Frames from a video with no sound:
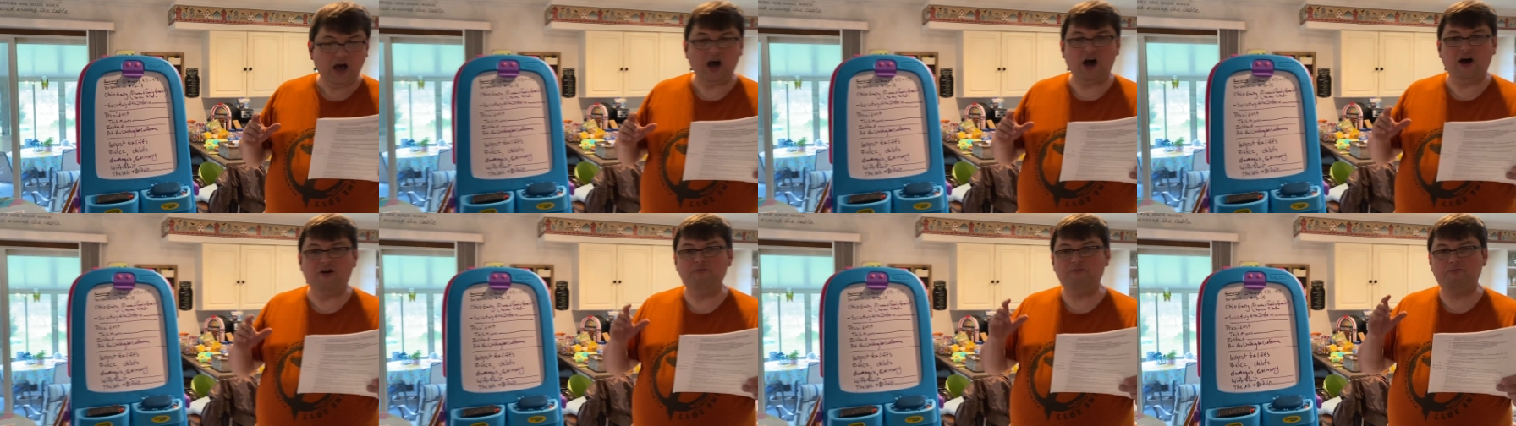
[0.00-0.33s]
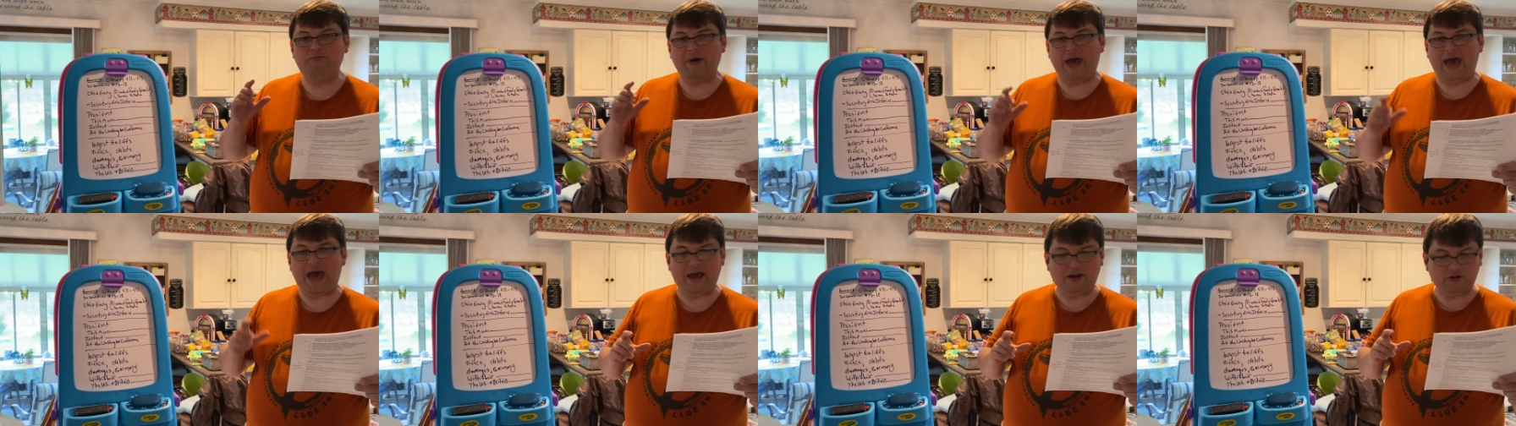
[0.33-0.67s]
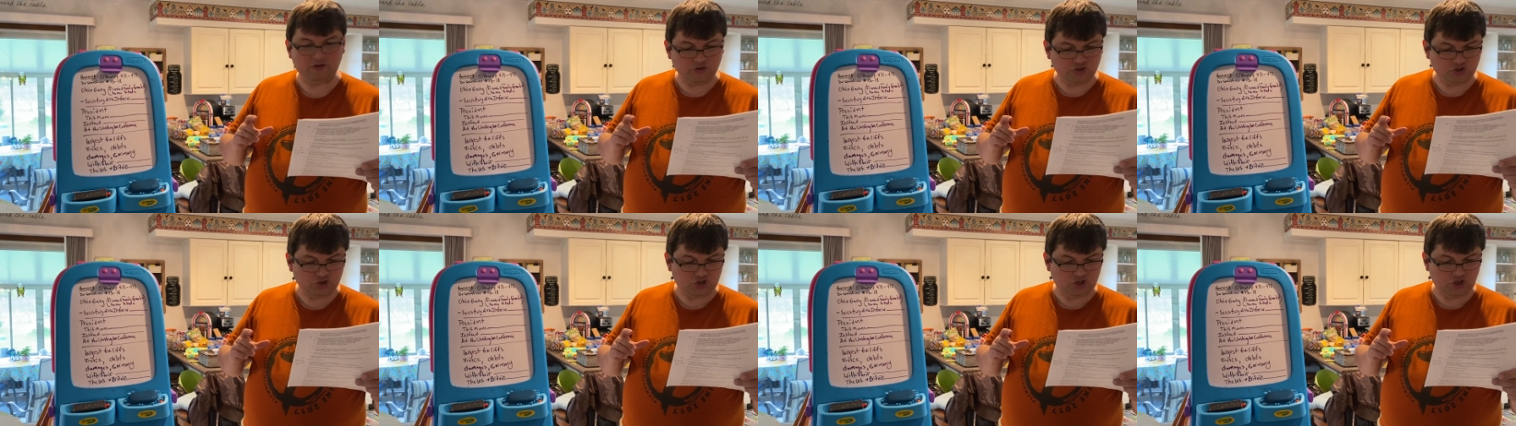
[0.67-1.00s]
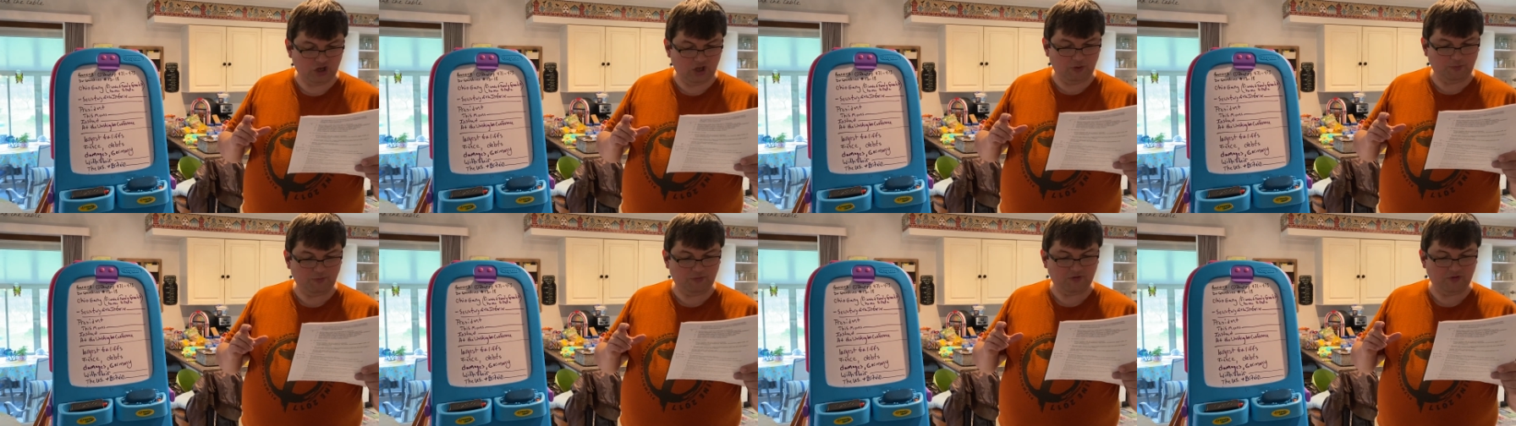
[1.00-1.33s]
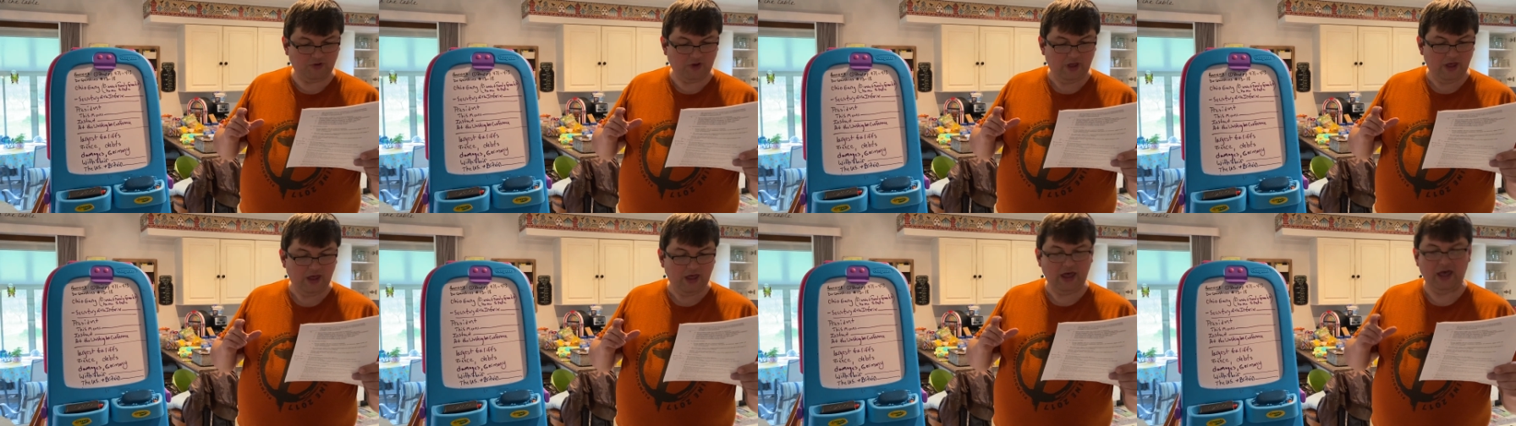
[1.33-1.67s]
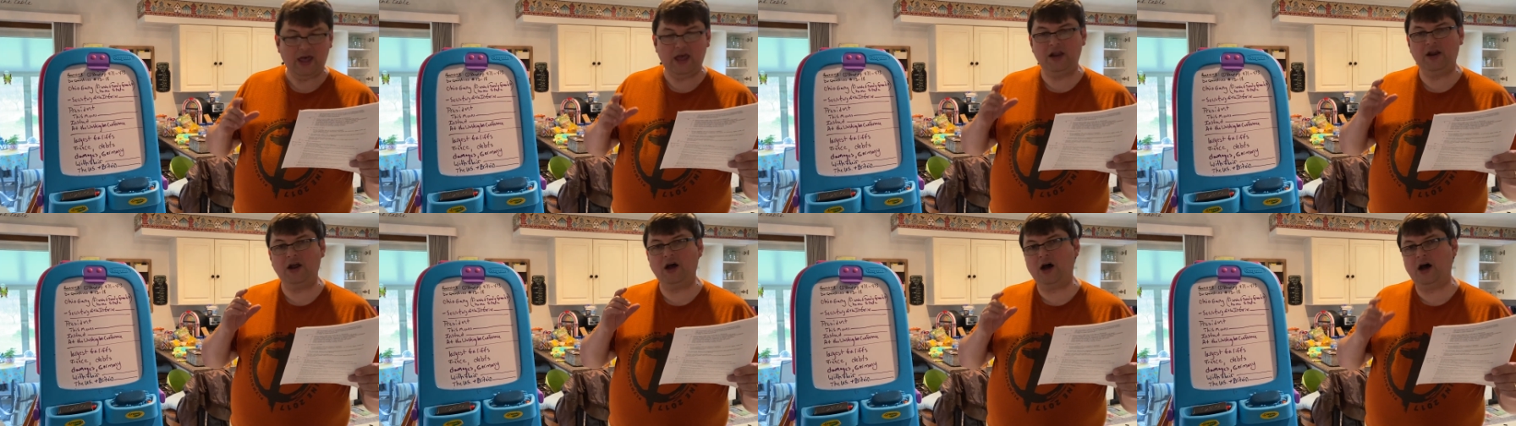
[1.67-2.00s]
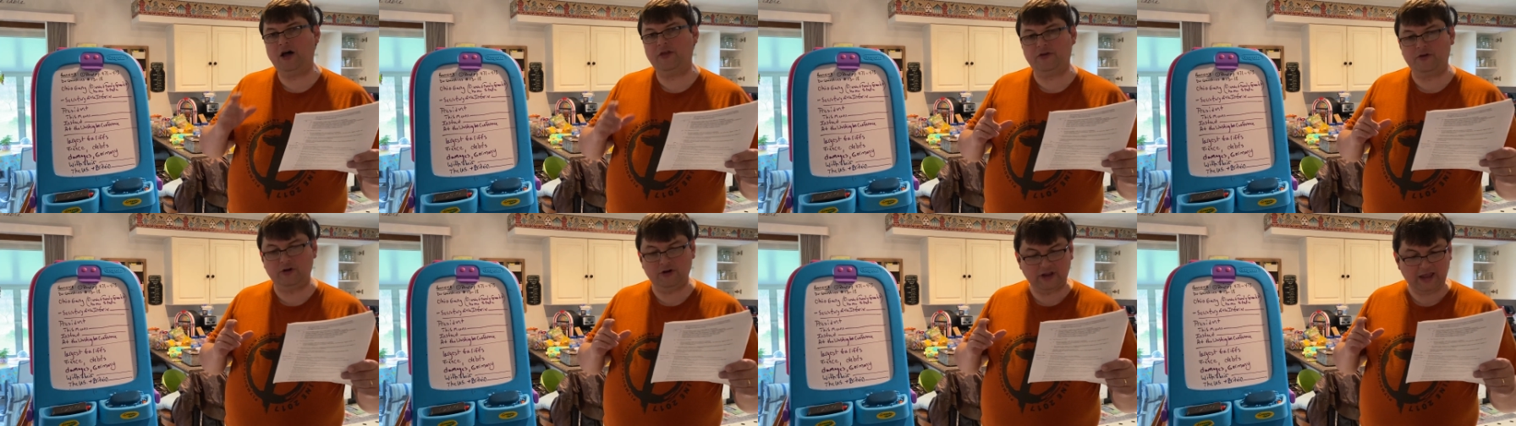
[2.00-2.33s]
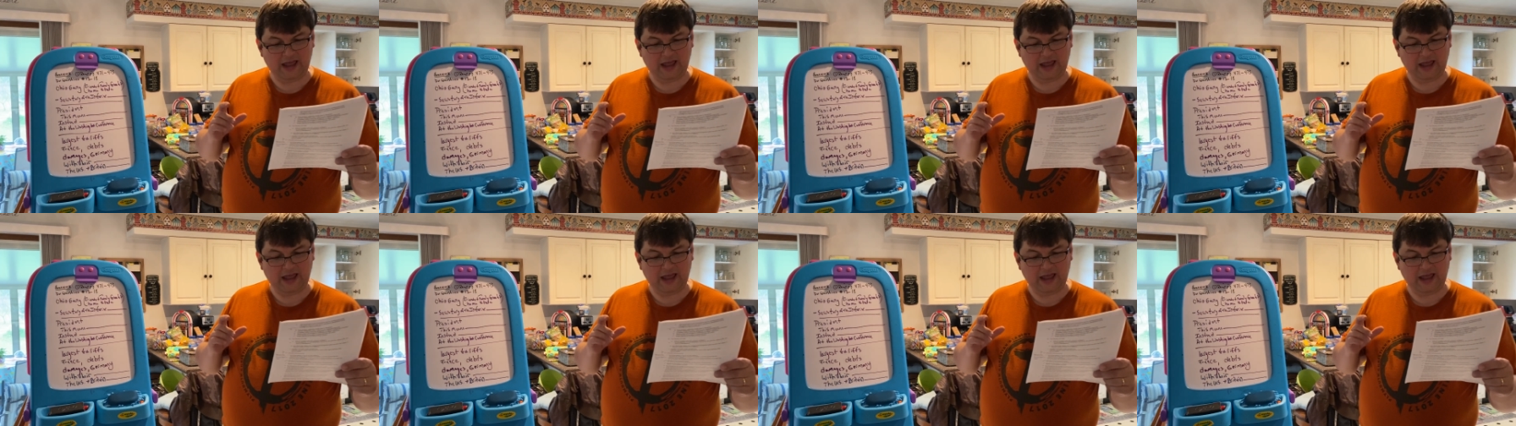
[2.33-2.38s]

of battleships and other